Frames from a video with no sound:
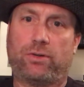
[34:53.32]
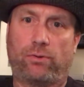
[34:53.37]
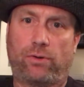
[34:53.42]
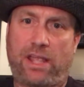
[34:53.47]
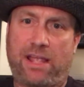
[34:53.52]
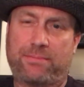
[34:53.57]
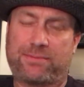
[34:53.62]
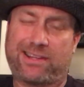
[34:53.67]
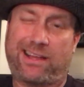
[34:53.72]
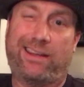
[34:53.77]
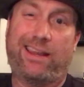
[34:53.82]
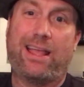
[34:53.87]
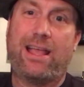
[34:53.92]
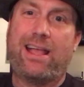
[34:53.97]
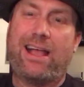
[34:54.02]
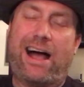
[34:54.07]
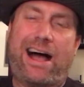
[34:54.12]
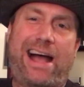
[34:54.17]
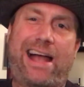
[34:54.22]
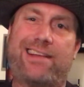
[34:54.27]
to Amazon.
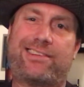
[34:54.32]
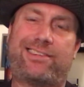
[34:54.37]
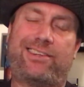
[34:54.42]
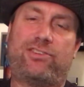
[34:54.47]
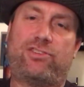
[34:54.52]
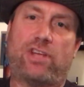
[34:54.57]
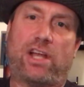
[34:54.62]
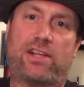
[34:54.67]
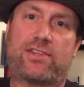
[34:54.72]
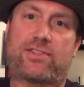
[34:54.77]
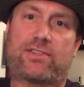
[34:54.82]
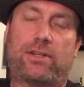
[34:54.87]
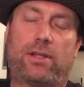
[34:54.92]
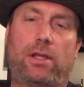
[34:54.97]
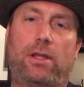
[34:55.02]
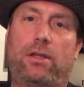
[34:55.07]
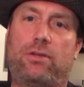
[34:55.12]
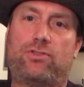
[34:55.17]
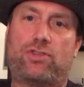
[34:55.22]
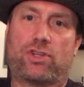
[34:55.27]
I suggest
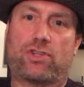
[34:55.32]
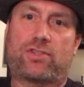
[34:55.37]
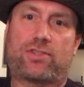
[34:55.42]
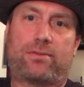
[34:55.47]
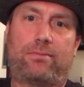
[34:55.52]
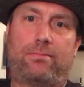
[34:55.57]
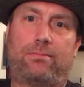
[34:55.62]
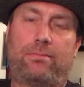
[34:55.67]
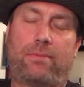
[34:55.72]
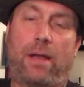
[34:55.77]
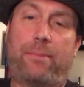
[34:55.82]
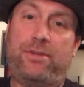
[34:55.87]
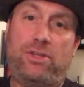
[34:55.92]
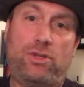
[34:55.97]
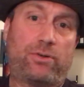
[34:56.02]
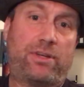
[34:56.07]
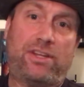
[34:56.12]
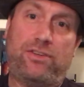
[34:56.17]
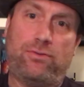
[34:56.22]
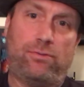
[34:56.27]
just I mean,
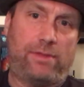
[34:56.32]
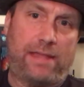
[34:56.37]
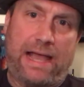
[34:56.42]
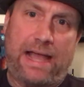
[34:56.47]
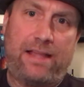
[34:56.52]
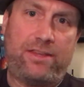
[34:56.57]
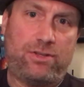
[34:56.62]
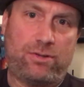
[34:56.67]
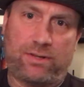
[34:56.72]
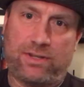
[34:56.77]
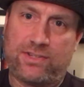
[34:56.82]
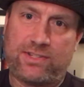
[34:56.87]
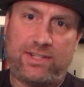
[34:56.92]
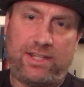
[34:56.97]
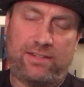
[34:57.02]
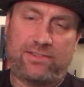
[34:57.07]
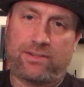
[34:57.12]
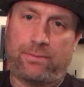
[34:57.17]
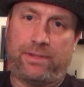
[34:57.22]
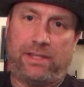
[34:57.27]
you can do that. You can
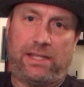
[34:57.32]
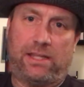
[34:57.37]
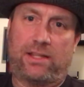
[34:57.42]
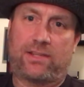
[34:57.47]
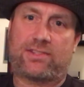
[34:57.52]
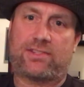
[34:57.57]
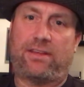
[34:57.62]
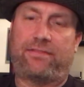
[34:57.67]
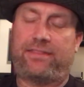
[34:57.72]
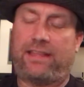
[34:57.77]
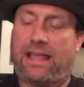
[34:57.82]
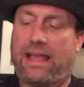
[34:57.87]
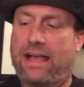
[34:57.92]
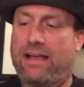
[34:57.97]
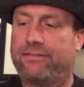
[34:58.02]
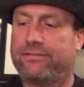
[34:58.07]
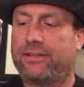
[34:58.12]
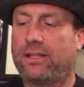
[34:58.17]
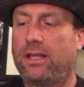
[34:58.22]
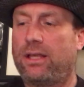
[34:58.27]
see some of the other stuff they
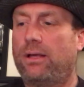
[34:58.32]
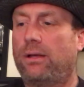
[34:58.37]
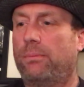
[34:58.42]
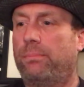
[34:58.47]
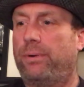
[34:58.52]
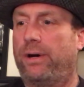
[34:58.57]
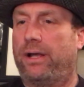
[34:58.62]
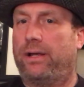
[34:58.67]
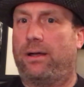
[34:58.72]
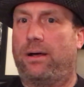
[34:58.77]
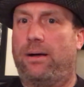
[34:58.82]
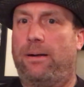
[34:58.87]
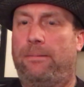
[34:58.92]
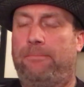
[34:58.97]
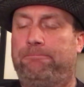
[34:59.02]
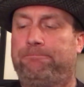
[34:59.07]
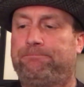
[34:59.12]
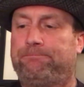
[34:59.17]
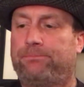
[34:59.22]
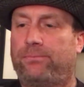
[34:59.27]
have, but
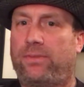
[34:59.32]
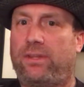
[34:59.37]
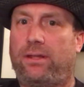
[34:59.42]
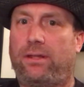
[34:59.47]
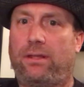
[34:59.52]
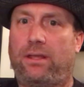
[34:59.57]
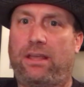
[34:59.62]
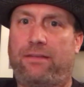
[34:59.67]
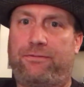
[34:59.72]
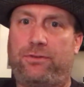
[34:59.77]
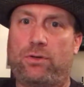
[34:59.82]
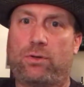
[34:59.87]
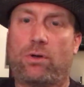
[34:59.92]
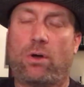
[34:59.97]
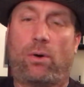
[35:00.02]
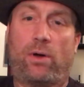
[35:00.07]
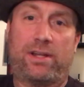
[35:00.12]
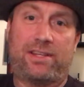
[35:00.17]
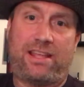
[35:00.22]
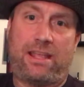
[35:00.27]
if you
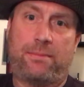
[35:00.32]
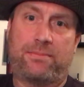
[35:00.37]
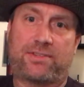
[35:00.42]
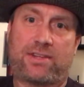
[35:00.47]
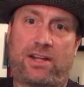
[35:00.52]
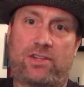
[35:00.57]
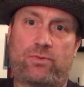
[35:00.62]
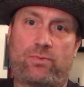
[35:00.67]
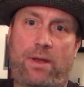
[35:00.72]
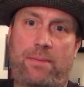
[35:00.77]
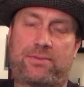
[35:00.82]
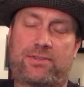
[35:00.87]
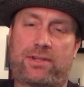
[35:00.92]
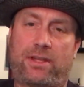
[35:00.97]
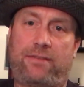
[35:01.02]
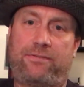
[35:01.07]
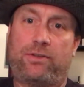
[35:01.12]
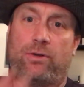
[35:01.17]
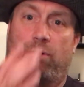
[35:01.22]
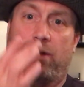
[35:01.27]
go onto Amazon's
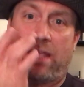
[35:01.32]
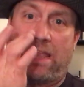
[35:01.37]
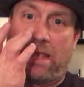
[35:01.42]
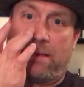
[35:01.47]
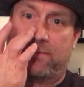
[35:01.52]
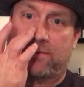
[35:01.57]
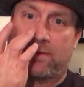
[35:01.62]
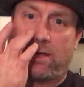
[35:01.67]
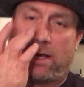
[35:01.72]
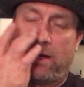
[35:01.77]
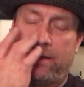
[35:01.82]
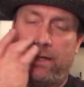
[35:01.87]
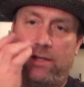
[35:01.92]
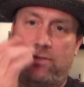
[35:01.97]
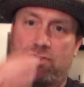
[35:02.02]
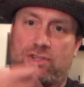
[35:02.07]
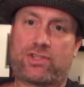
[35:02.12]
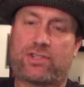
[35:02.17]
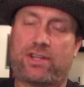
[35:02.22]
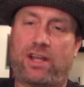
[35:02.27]
website, if you go onto Amazon
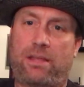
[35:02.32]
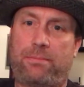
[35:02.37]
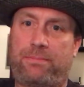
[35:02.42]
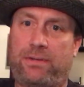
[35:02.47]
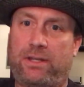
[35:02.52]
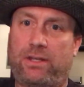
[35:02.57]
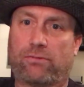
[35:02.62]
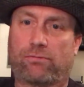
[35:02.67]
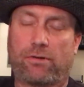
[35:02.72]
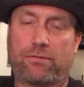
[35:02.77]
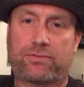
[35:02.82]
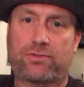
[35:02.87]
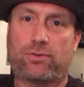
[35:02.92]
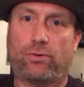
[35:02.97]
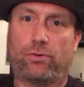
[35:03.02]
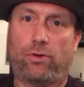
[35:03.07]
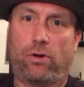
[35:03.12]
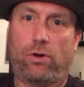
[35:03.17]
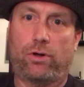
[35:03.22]
and just type in Riverstone